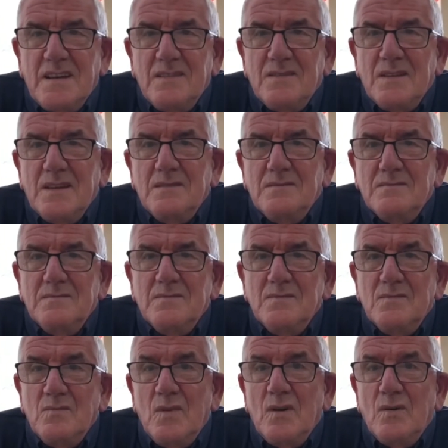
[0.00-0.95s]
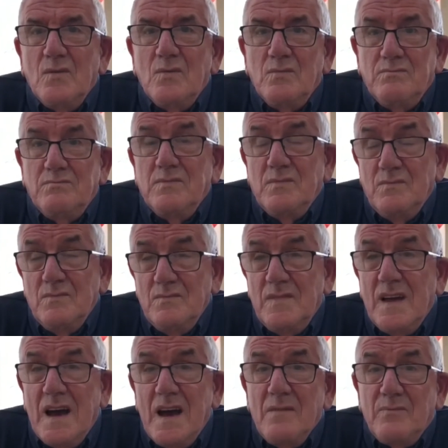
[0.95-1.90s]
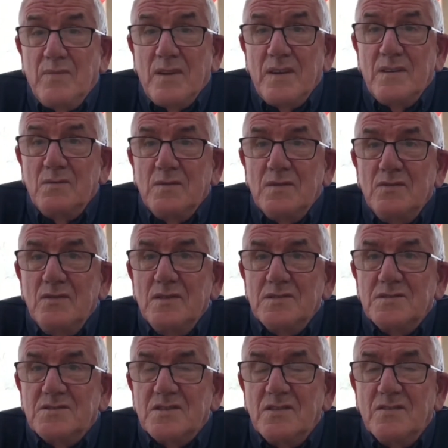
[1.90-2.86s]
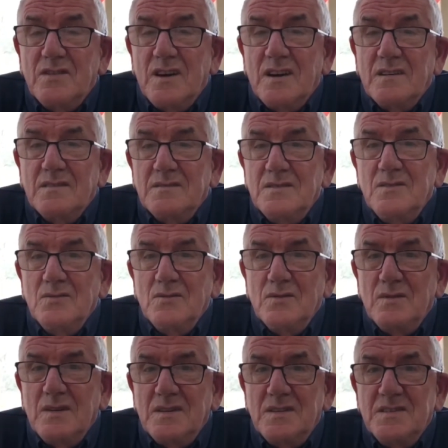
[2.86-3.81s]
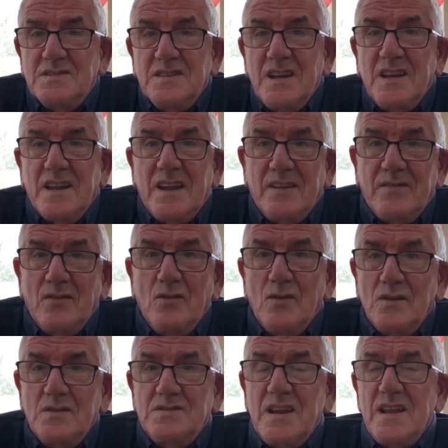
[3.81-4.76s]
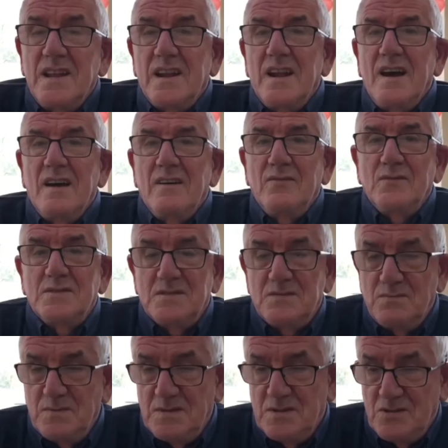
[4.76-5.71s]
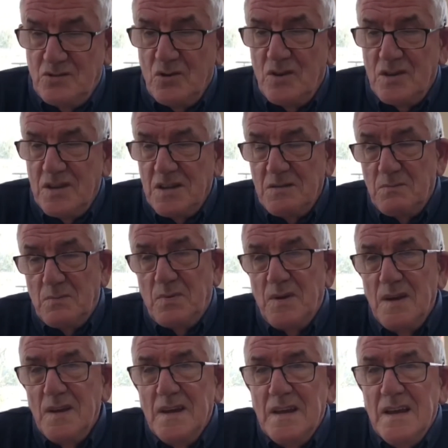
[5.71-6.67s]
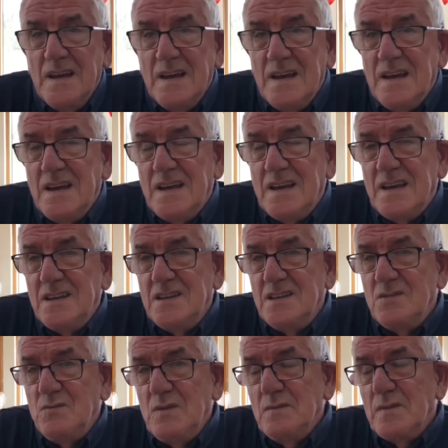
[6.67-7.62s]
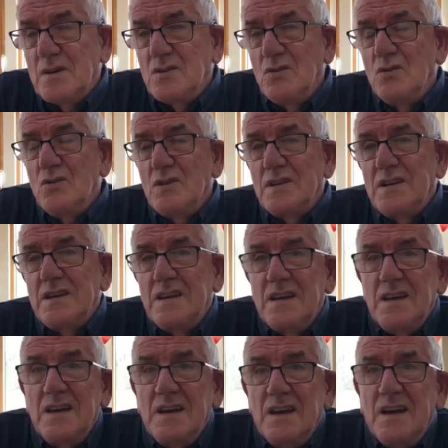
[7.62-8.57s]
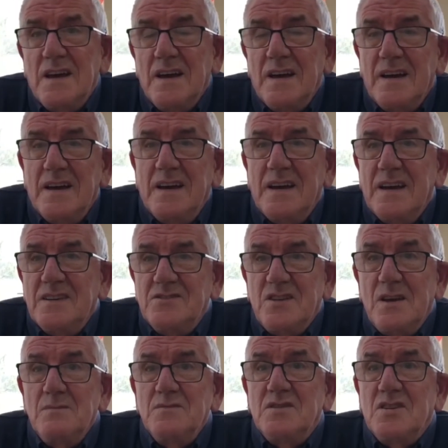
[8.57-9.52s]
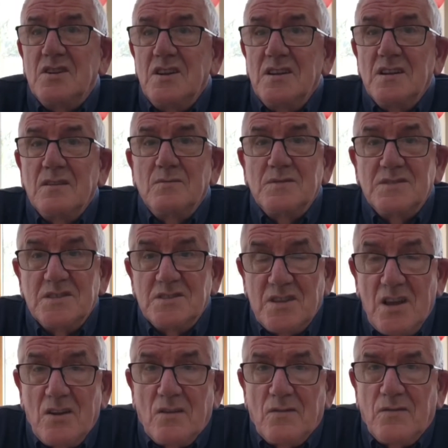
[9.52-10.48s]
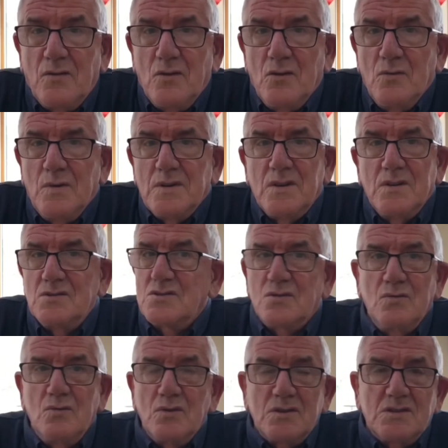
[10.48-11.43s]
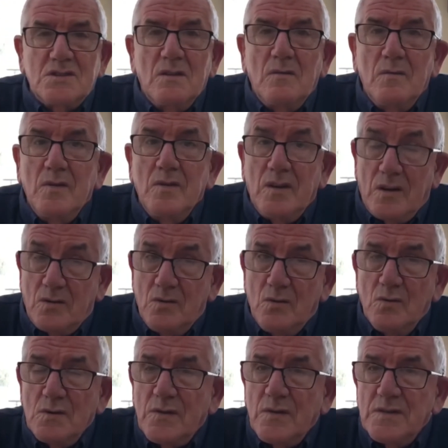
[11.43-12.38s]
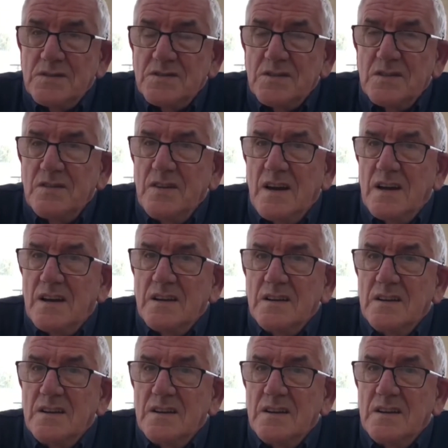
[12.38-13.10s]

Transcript: that I've played with doing at Stranraer, you know, that had the centre half was John Heap, you'd wee Macaulay, Jim Traynor was the centre forward, scored some amount of goals for Stranraer.